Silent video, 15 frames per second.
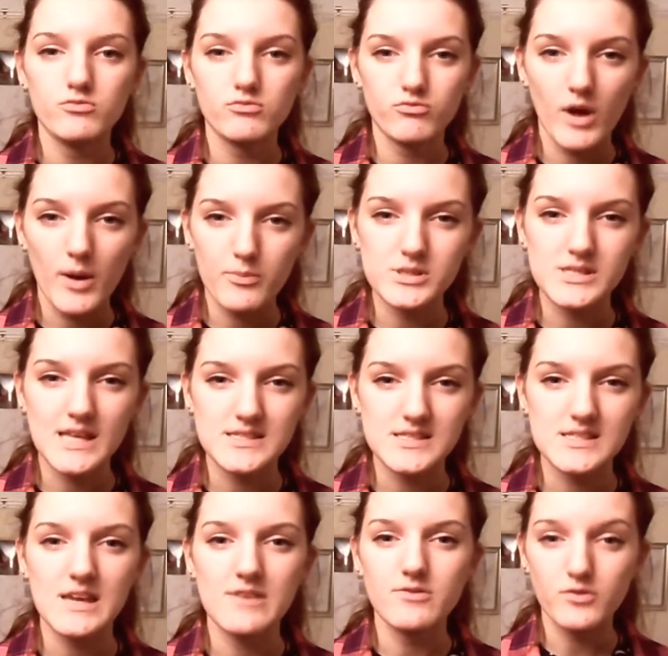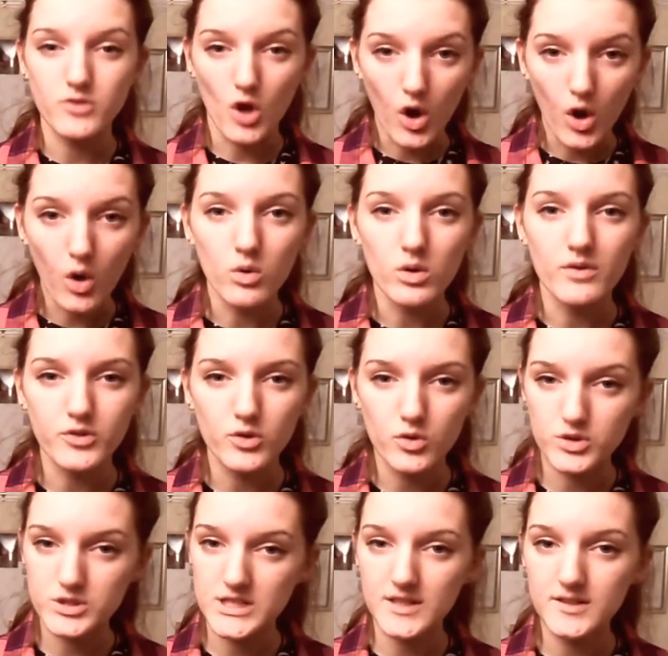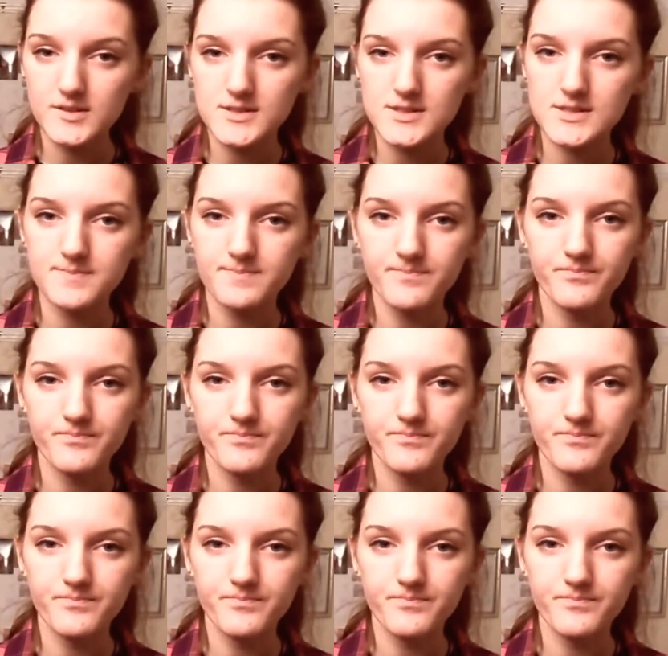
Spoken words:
representative of the whole of the audience.